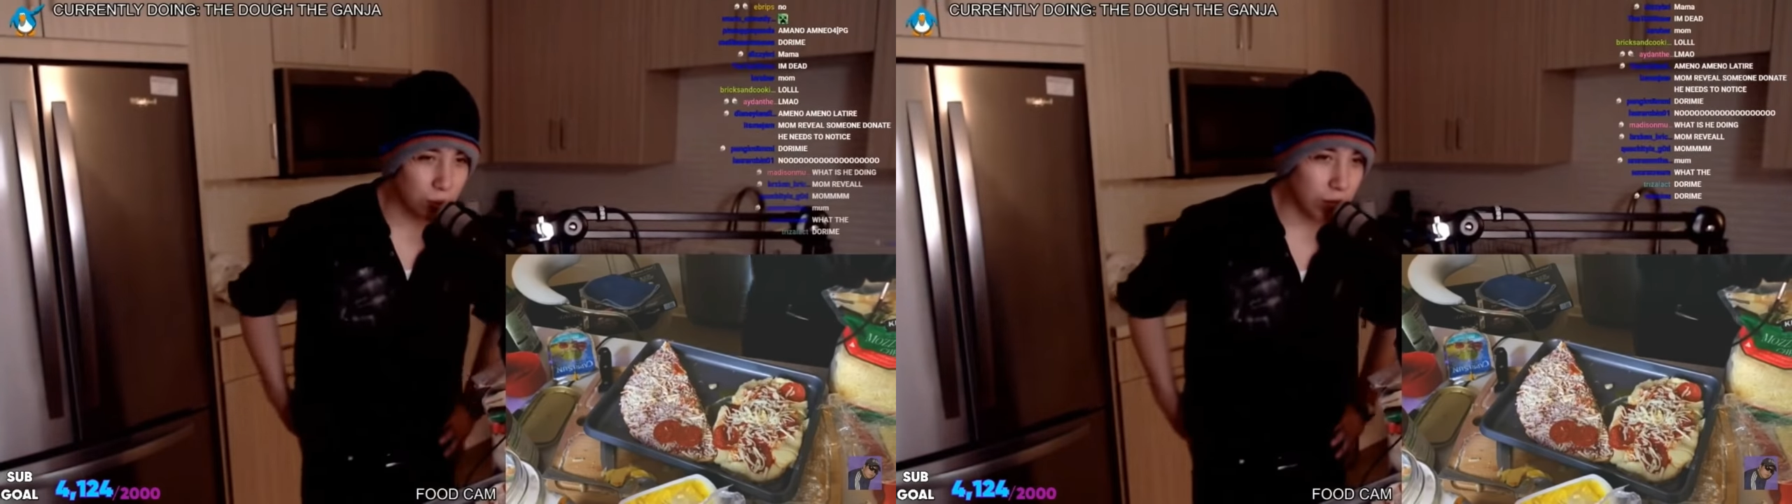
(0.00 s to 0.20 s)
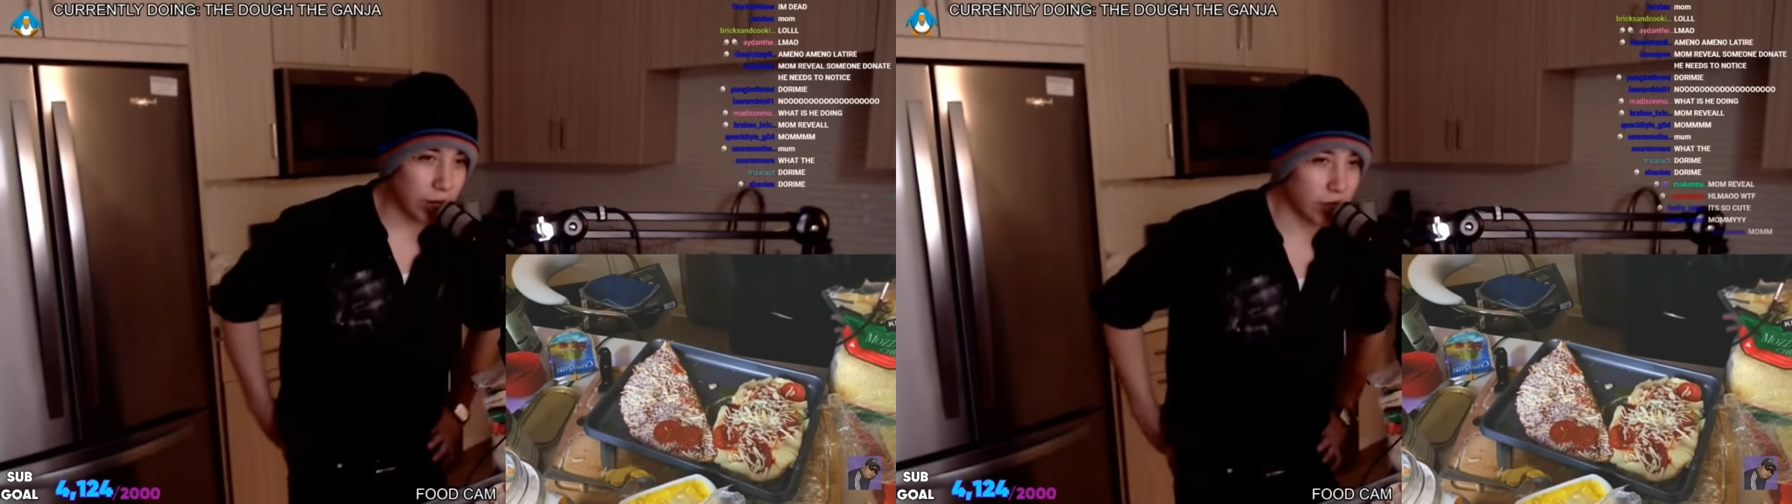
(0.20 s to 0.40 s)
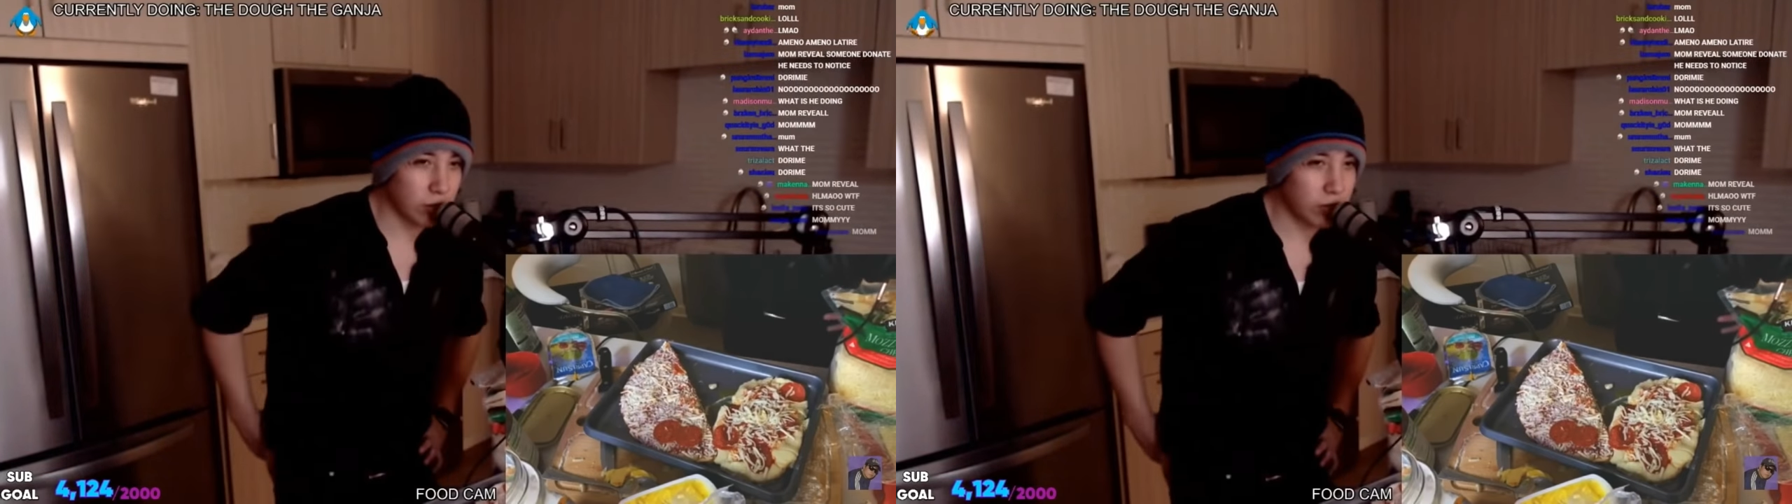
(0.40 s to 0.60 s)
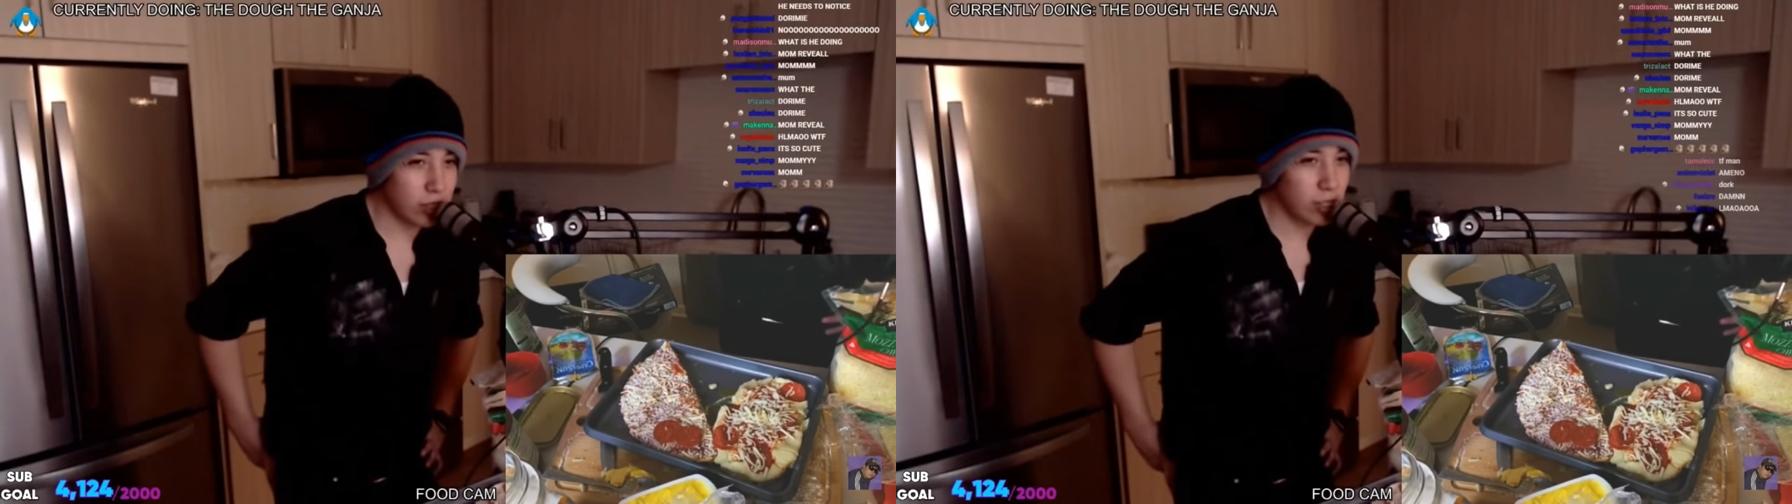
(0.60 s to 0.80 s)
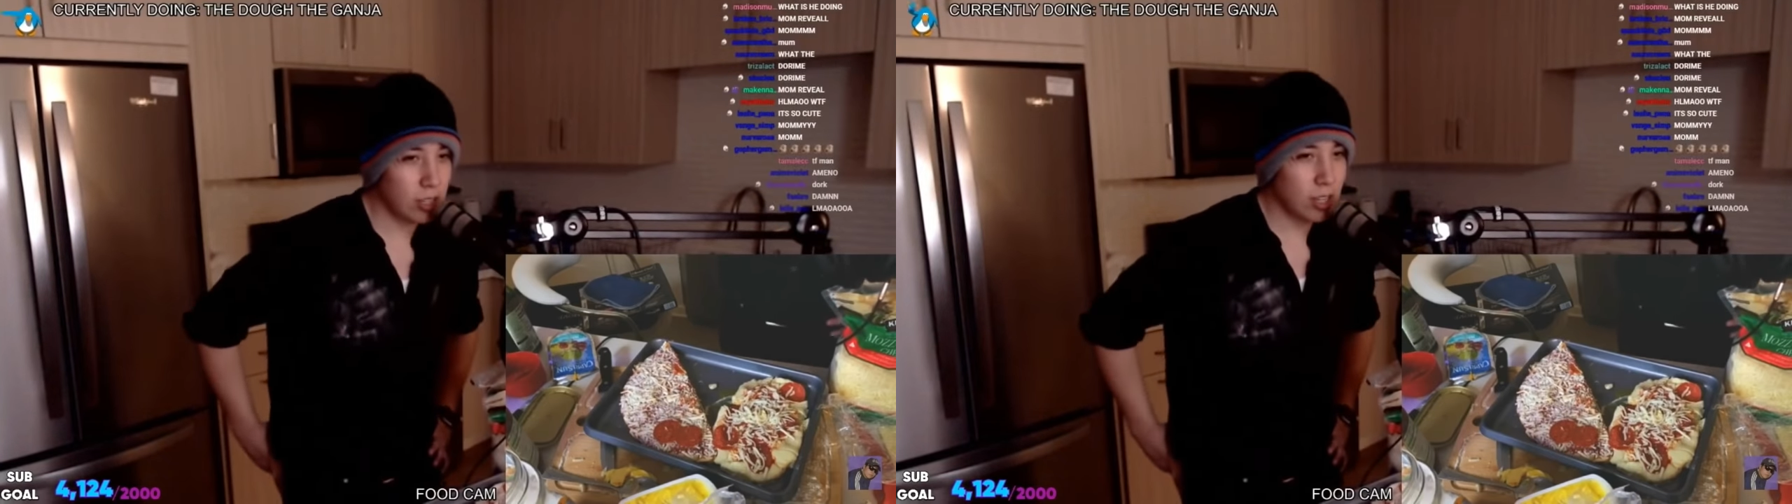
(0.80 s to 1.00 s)

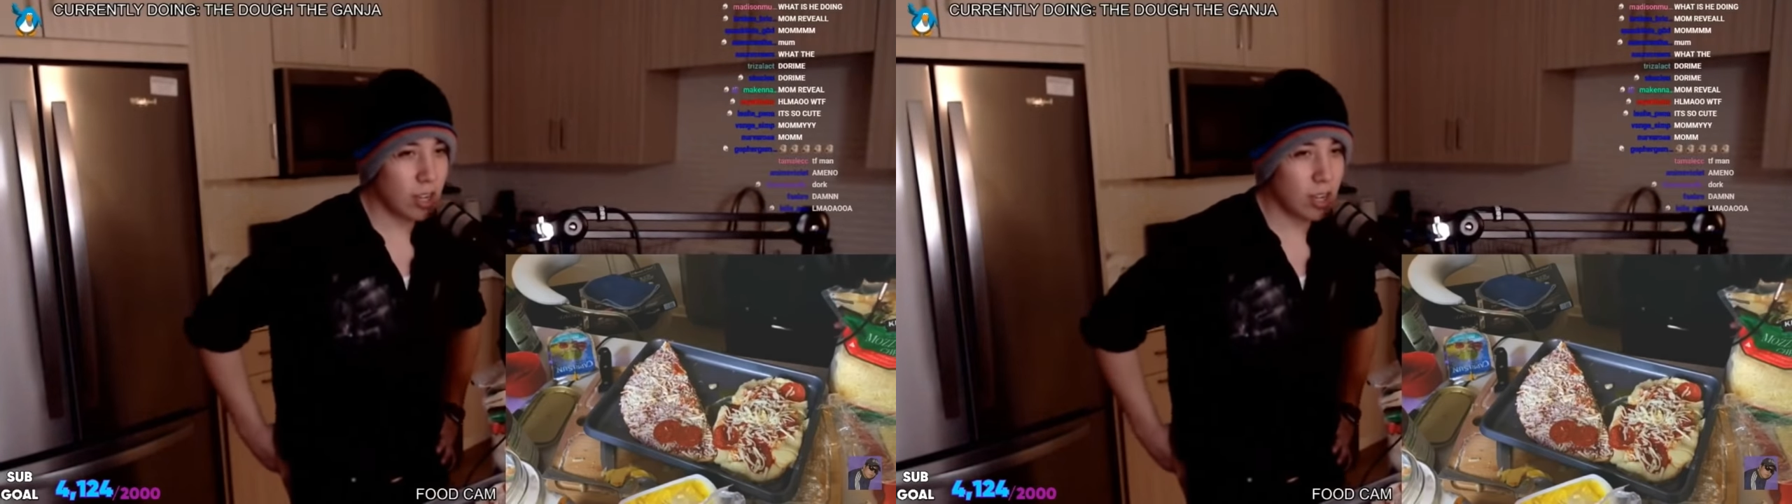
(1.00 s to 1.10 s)
ingredient